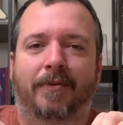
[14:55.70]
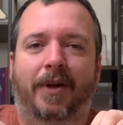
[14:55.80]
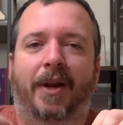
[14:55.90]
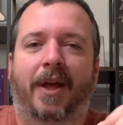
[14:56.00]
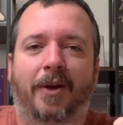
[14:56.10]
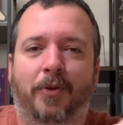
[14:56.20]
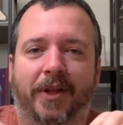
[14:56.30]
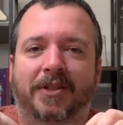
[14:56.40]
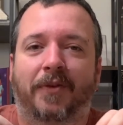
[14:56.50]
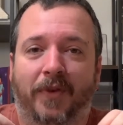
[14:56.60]
at an angle
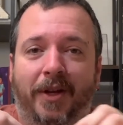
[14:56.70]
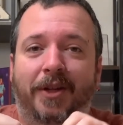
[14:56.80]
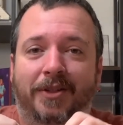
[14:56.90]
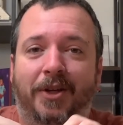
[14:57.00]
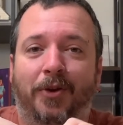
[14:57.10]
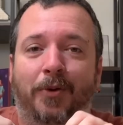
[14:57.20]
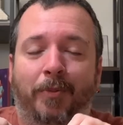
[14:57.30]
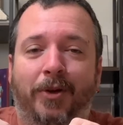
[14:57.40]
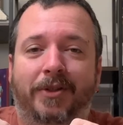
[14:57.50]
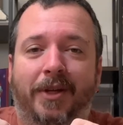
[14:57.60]
that's convenient to you to
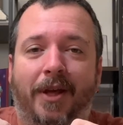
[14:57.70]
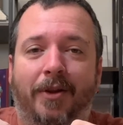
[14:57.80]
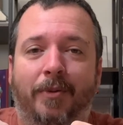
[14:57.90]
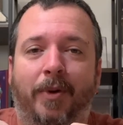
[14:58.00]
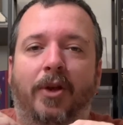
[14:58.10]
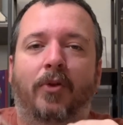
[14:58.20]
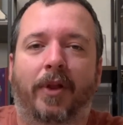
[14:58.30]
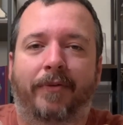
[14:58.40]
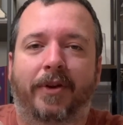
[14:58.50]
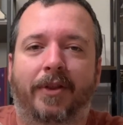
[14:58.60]
put it together, but you
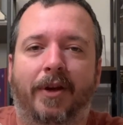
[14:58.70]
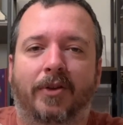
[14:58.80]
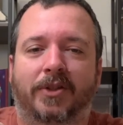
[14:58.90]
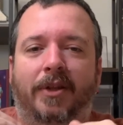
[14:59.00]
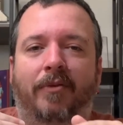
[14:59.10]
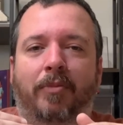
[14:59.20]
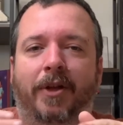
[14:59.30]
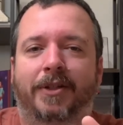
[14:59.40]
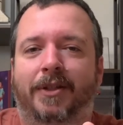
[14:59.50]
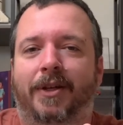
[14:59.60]
left it there instead of
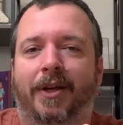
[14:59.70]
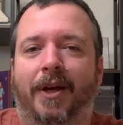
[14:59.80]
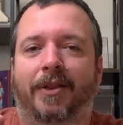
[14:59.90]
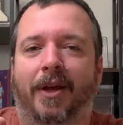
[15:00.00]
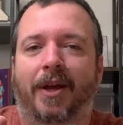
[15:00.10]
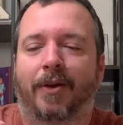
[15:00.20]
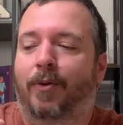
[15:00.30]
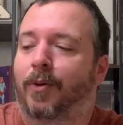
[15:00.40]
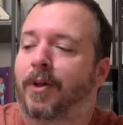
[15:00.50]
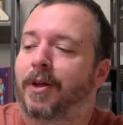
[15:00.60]
placing it at the
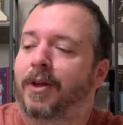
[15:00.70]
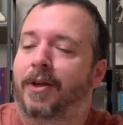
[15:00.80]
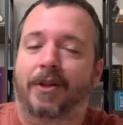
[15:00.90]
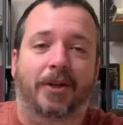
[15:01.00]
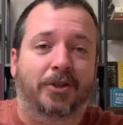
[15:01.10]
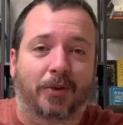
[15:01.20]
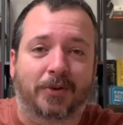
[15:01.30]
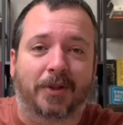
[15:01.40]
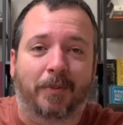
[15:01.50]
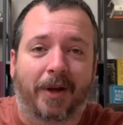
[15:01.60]
angle that
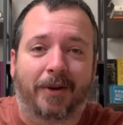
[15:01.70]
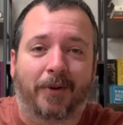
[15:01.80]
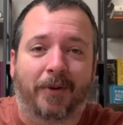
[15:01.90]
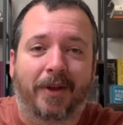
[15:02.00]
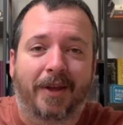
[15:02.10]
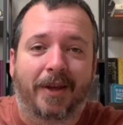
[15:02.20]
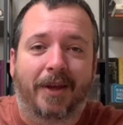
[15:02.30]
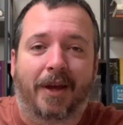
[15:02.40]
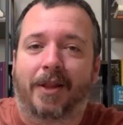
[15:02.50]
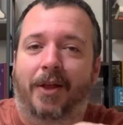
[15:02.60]
shows in the manual,
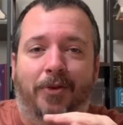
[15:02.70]
and that